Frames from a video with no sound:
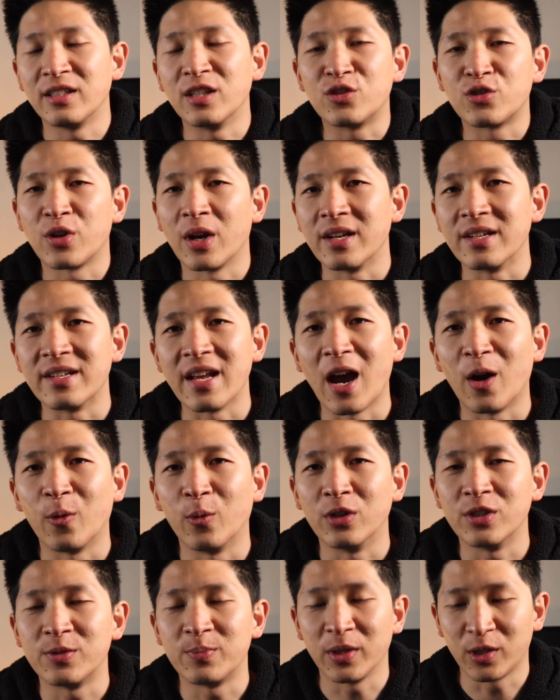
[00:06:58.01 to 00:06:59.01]
to trend
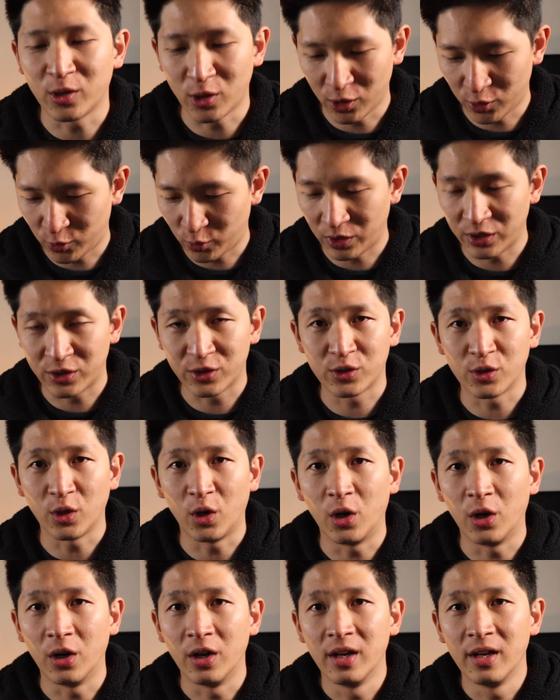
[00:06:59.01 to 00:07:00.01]
downwards because we
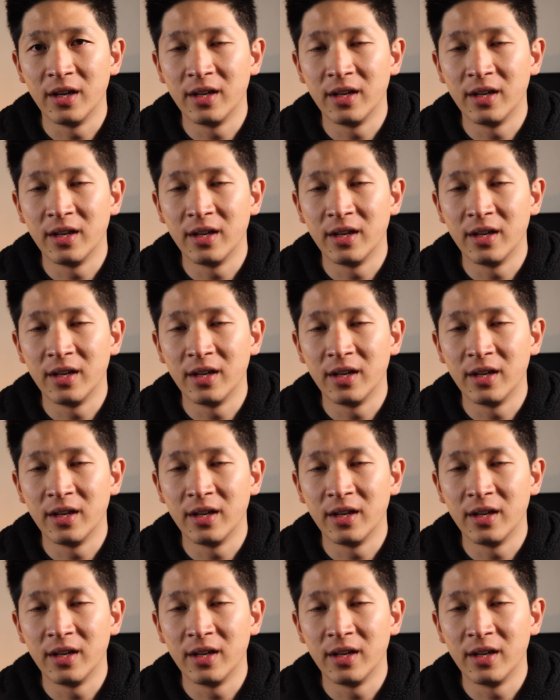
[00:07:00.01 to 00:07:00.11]
saw